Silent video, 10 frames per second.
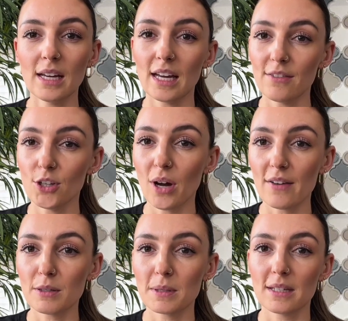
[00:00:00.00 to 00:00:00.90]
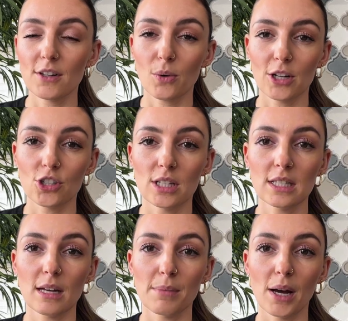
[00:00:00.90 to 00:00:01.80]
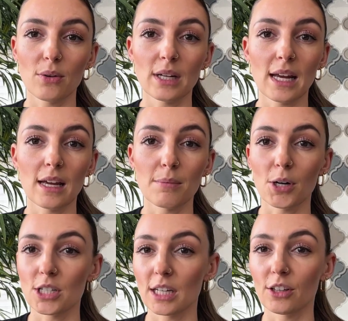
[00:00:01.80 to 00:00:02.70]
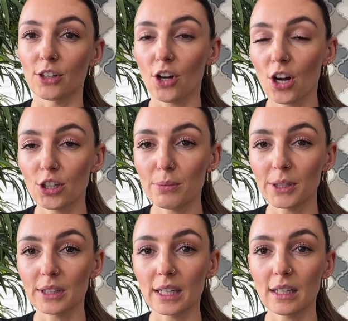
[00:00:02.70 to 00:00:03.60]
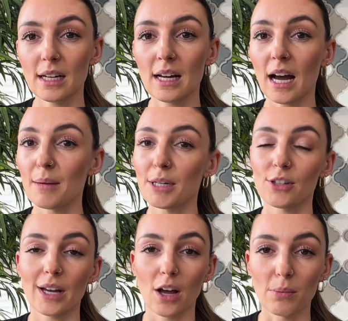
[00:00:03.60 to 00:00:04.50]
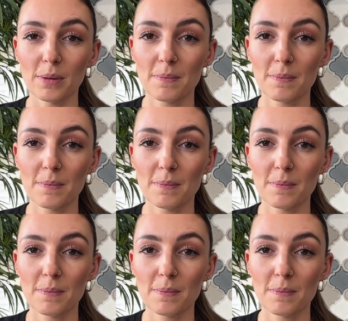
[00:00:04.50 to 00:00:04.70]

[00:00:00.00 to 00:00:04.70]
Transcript: If you have specific questions about a particular condo building, I'm here to help.